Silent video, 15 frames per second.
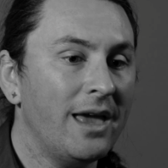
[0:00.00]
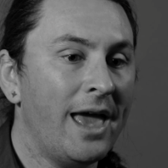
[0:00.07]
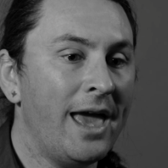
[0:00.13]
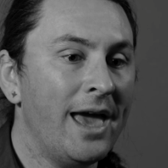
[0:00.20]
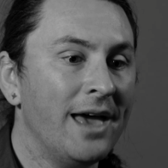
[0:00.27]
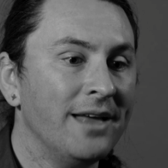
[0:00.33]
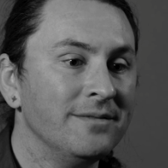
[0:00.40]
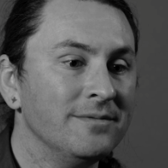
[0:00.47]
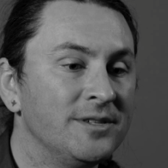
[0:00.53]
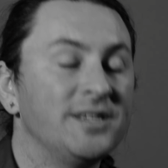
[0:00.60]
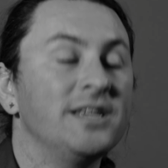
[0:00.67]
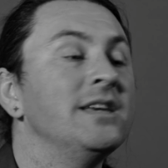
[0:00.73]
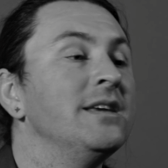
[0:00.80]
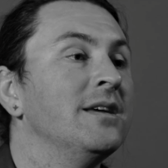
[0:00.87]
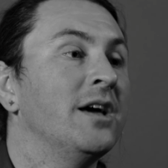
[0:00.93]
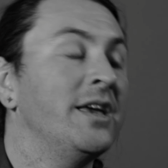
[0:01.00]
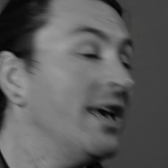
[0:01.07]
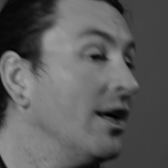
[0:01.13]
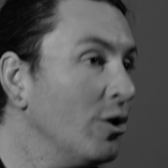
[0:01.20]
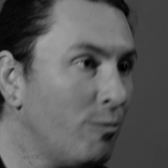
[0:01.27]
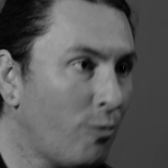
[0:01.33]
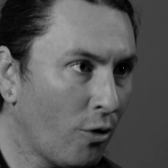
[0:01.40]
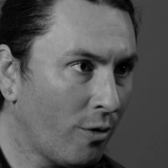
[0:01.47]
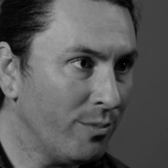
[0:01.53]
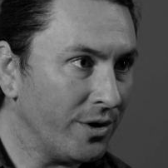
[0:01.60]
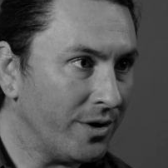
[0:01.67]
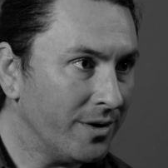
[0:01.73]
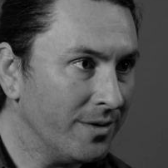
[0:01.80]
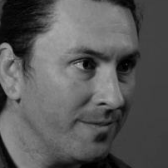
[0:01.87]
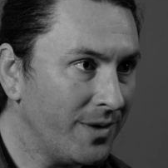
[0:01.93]
and see a yellow
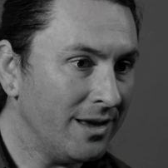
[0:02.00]
warbler